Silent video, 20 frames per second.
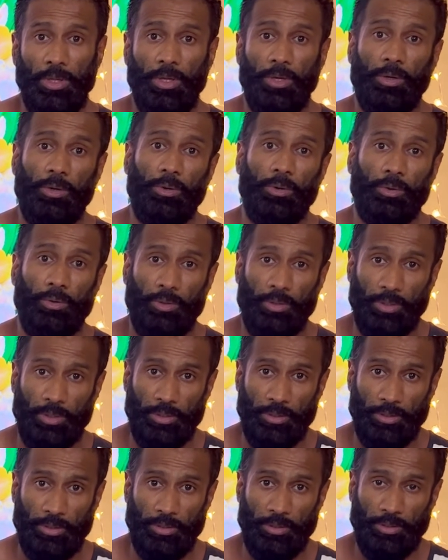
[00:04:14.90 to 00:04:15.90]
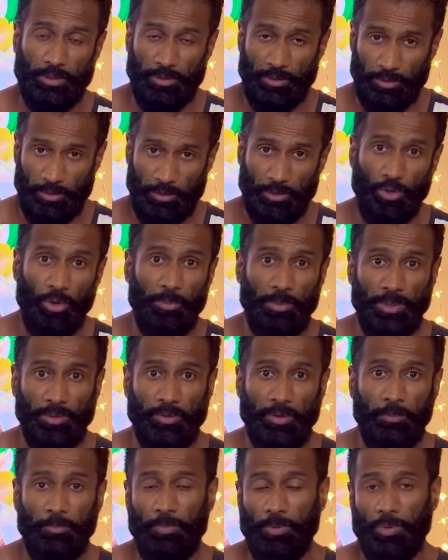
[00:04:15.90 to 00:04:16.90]
or normal
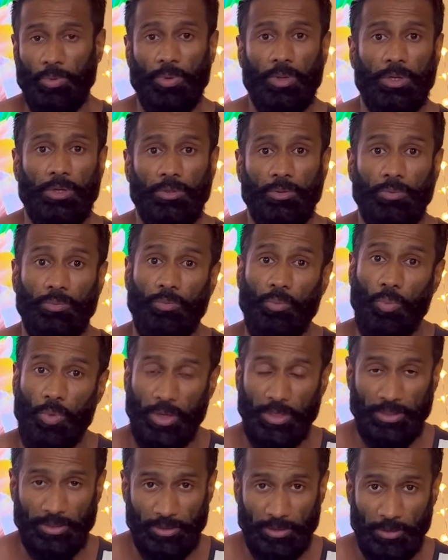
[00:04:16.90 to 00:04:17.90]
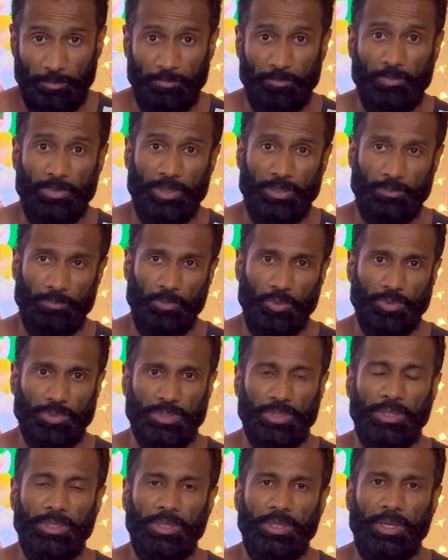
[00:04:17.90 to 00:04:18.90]
grip. You can do wide grip, but
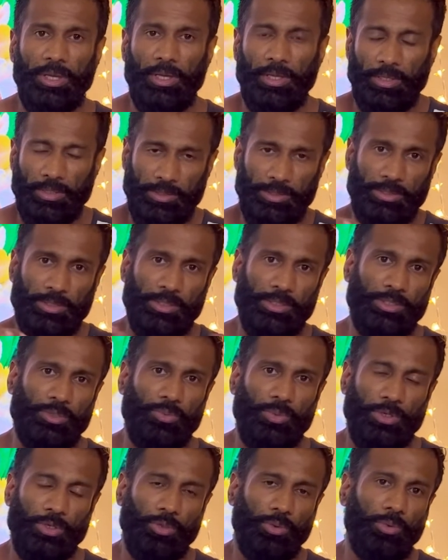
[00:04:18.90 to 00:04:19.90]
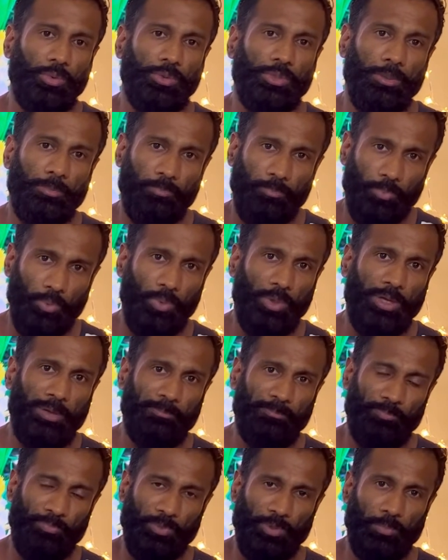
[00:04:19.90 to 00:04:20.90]
mostly just when you do the pull up,
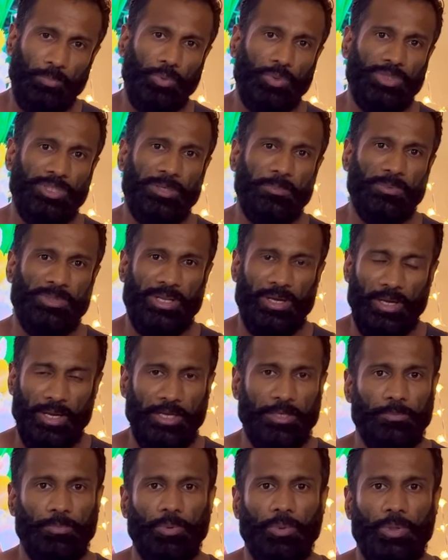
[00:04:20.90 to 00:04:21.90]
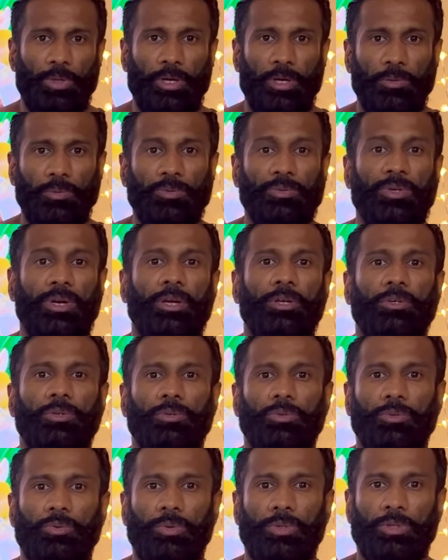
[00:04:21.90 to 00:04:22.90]
push ups, and lat pull down, try to
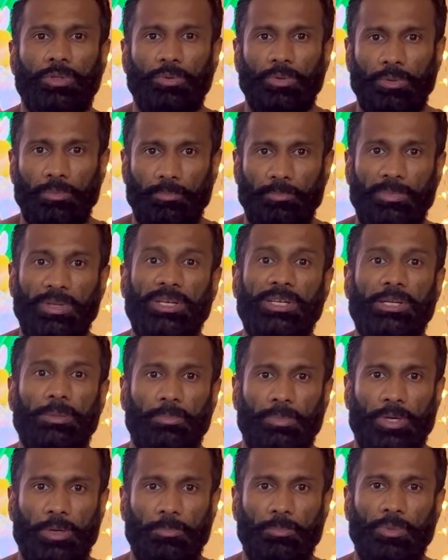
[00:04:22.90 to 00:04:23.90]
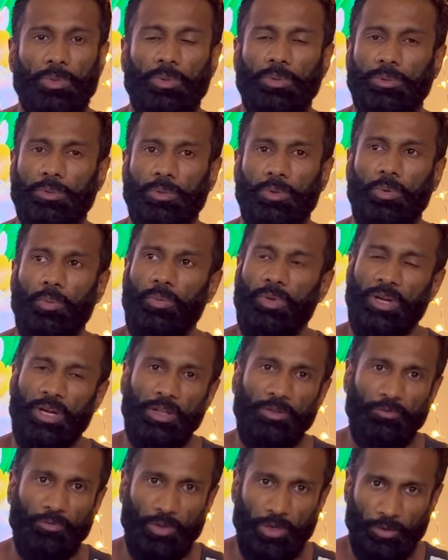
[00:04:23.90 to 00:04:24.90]
do with your medium grip. Don't go
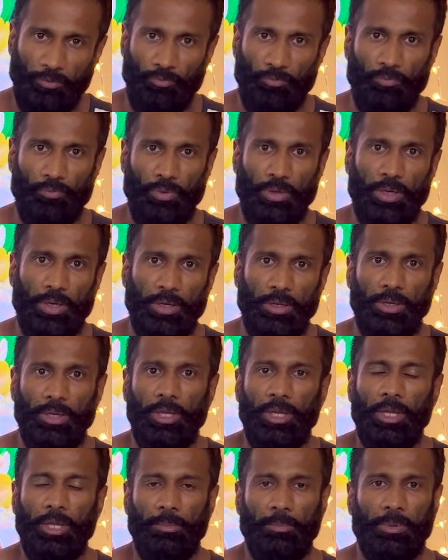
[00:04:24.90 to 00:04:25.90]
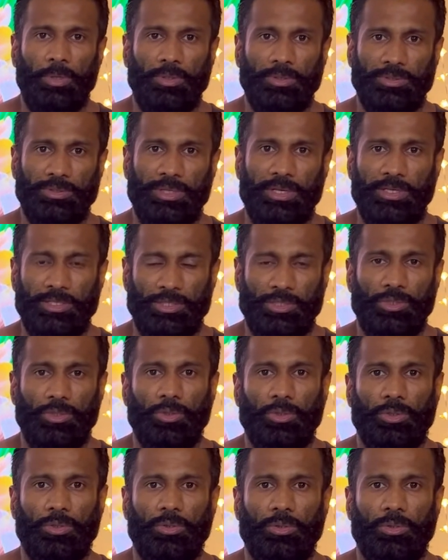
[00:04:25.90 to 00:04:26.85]
very far, because it's not